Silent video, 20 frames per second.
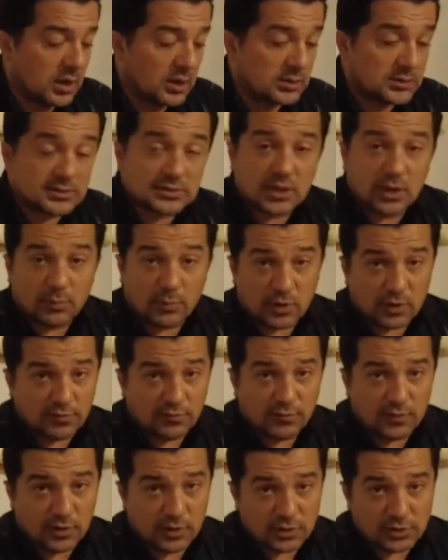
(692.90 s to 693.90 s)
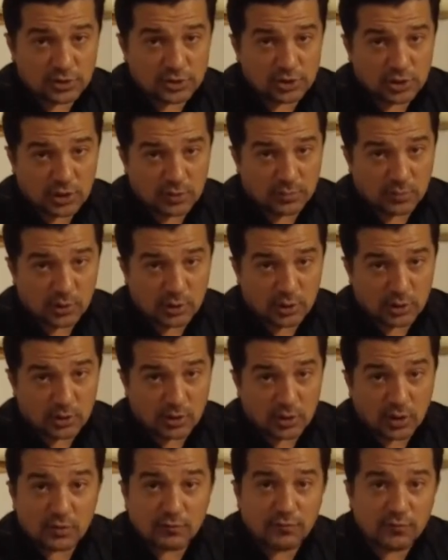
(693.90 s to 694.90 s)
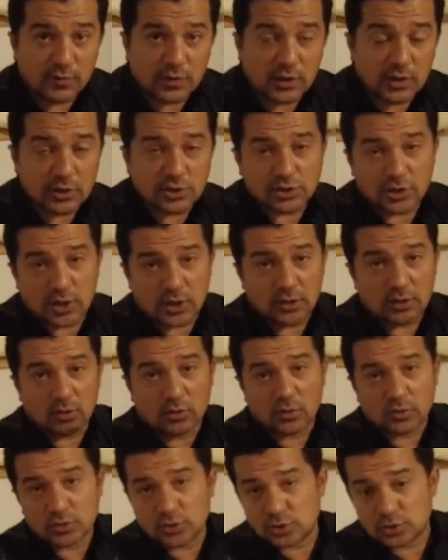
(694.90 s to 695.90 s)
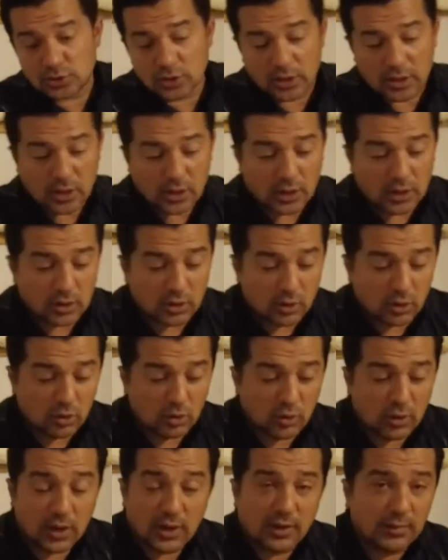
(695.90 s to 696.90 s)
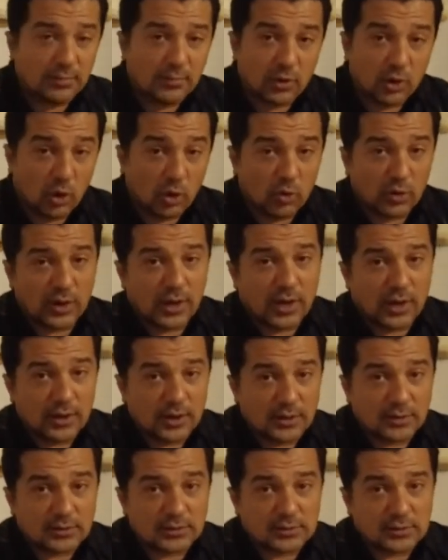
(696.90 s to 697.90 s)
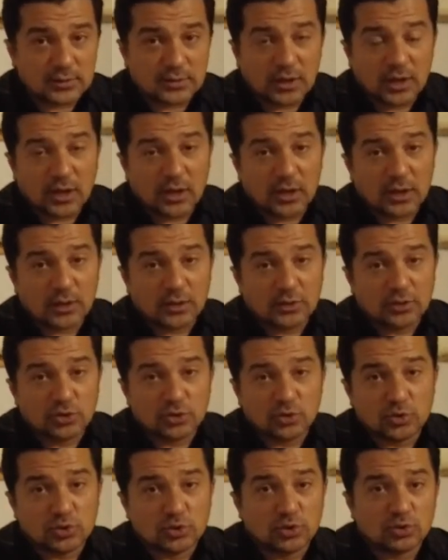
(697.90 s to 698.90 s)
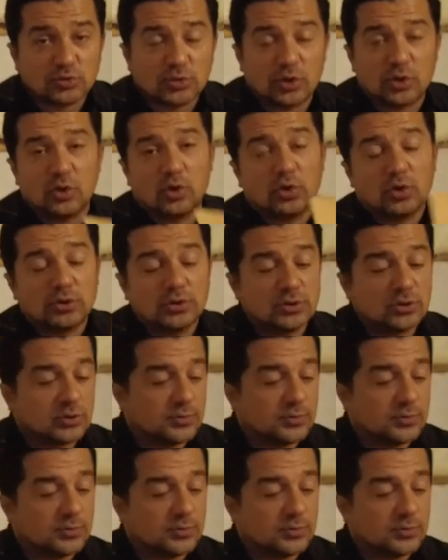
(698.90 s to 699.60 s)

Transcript: Some are finished, some are unfinished, and those that I know I'm going at it, I choose to record.